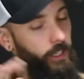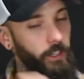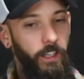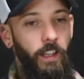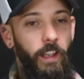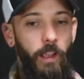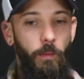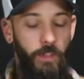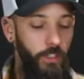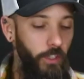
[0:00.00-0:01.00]
hear it.
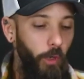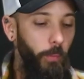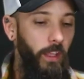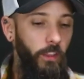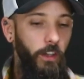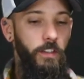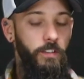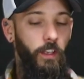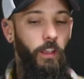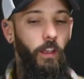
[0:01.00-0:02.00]
But then you go back there, and
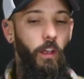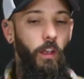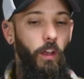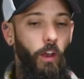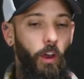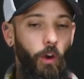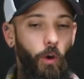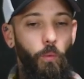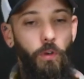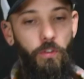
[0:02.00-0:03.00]
it's like,
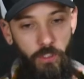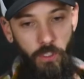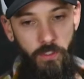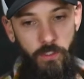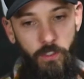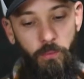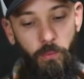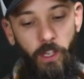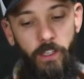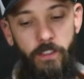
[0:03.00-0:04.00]
oh, well, so-and-so's
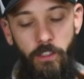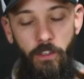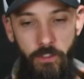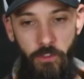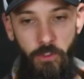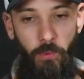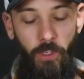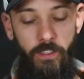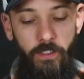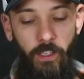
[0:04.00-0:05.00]
playing, and so-and-so's
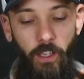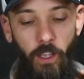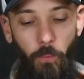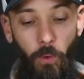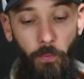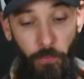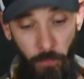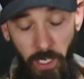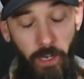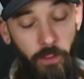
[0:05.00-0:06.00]
playing. It's like, well,
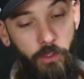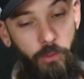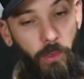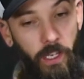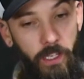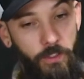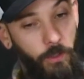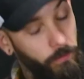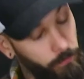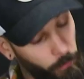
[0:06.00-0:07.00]
3 out of those bands,
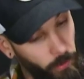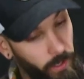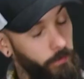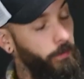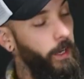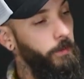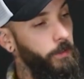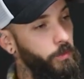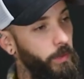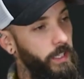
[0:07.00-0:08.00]
or 4 out of 5 of
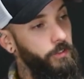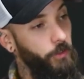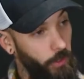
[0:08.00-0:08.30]
those bands